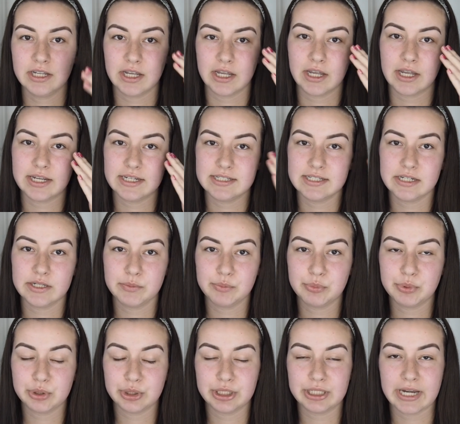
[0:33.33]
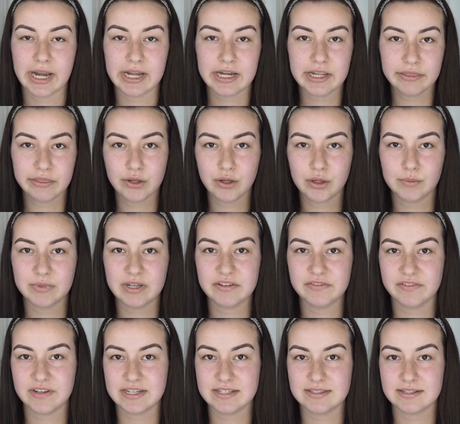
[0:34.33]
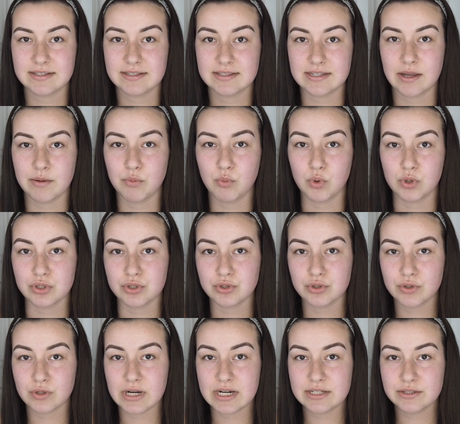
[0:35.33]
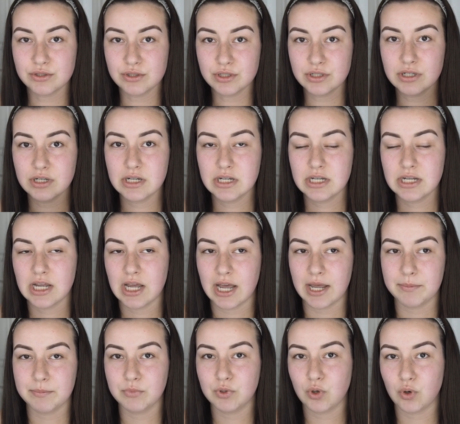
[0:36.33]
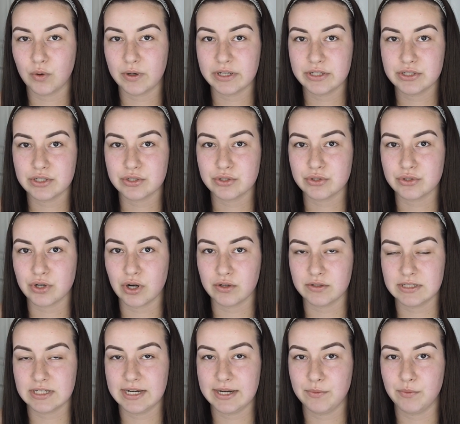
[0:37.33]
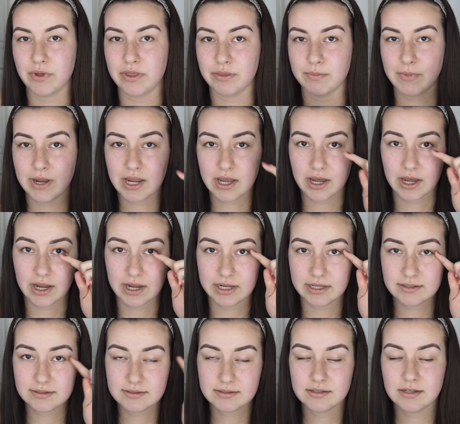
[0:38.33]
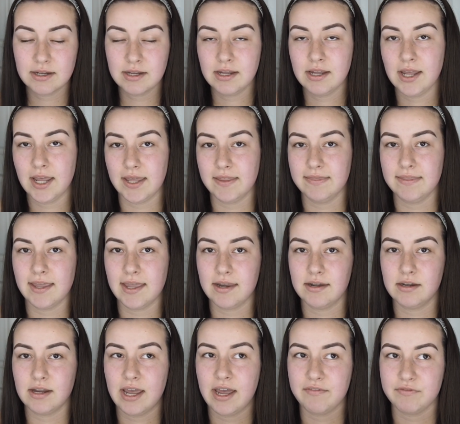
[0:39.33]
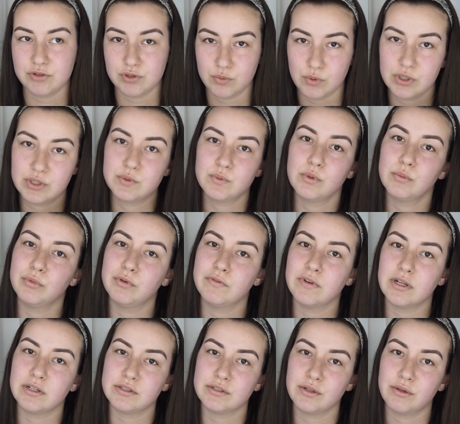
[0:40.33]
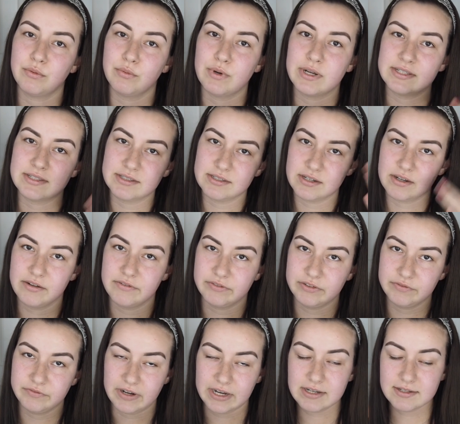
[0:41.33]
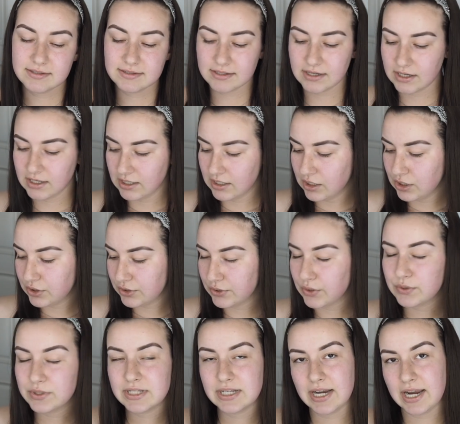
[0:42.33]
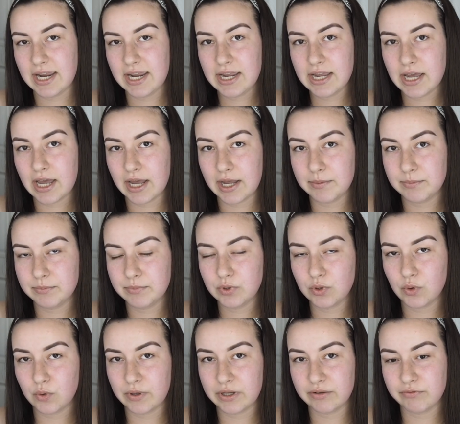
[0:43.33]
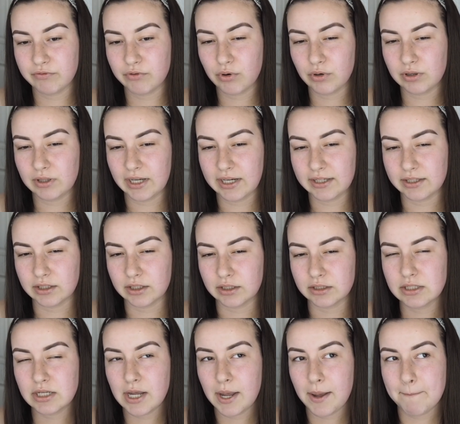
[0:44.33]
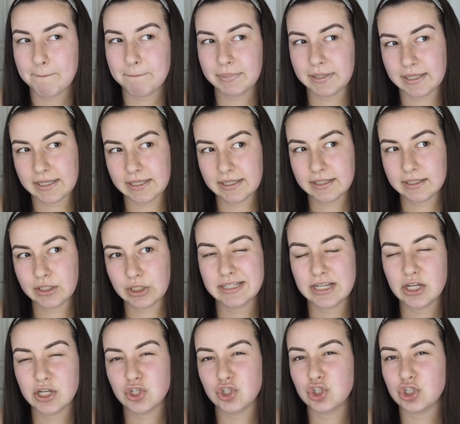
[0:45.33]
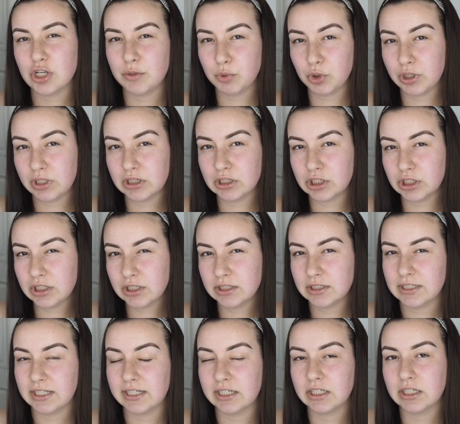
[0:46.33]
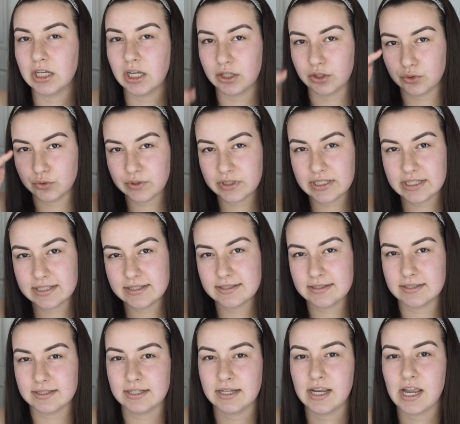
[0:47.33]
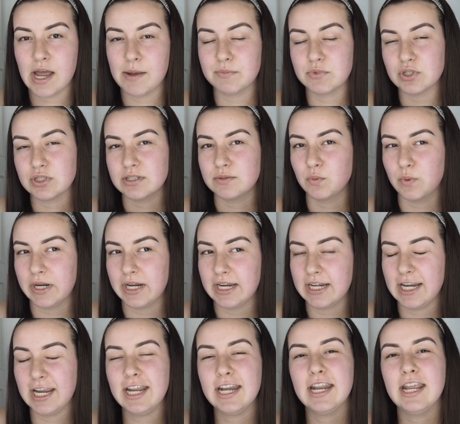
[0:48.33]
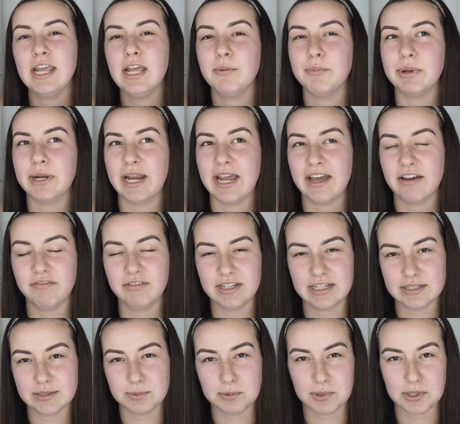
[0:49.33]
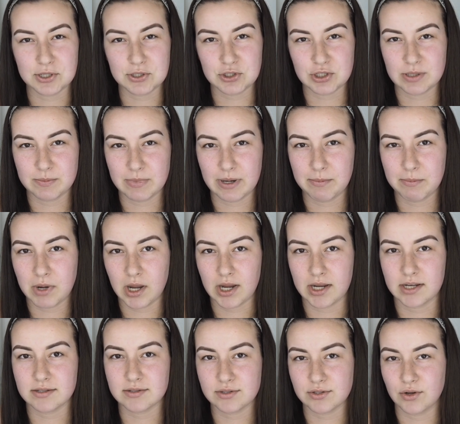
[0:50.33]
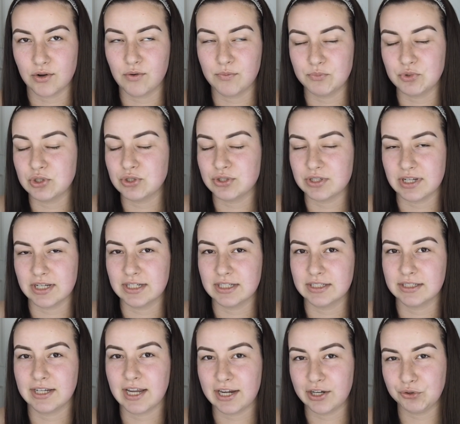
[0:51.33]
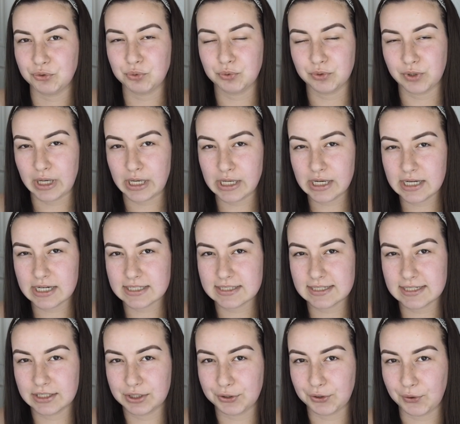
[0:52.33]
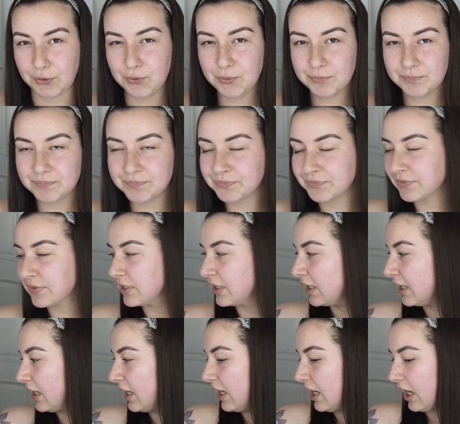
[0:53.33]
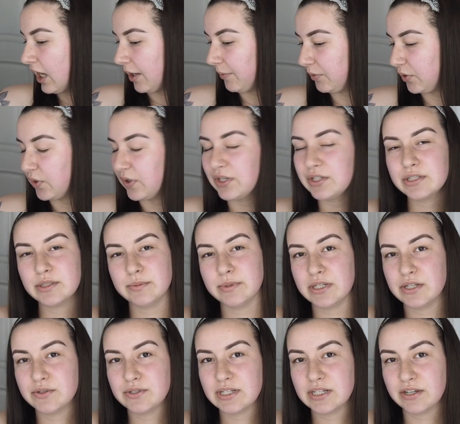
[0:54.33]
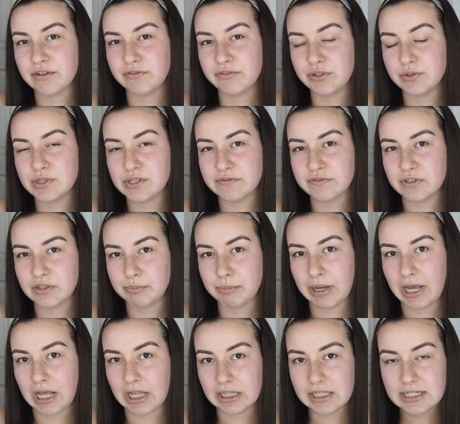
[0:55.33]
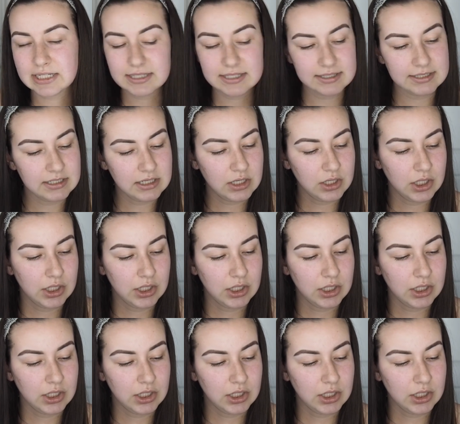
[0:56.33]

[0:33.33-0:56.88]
I didn't put anything on my face except moisturizer. I'm going to start today with my eyes, and then afterwards we'll move on to the rest of the face. So today I'm going for like a pink shimmery look, like a cut crease. I'm just winging it, but I have the inspiration in my mind, so I'm just gonna kind of create it as I go. I'm going to be using a few different palettes.